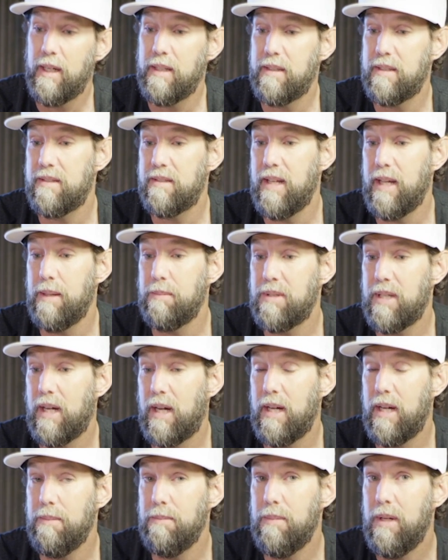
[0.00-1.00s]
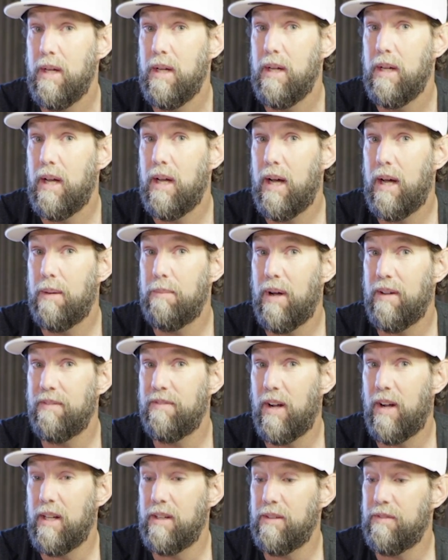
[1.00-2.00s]
at the same time, I
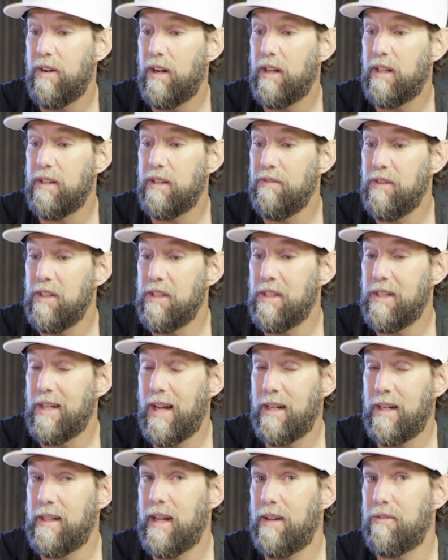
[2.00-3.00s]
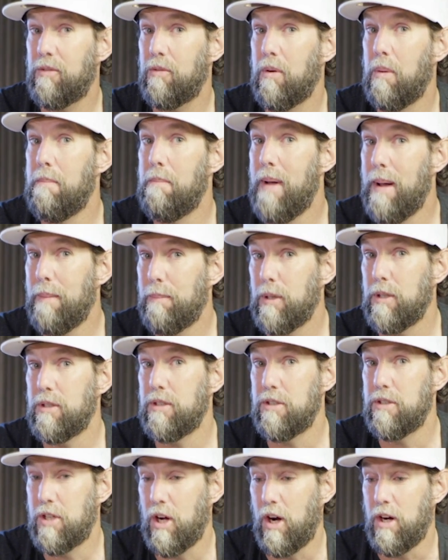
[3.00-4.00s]
find it very convenient not to have to remember
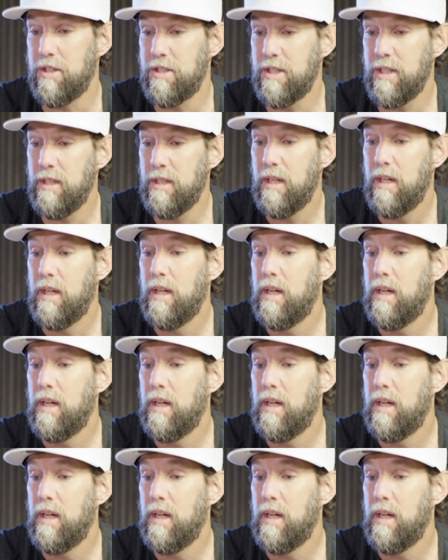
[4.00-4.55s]
to charge it.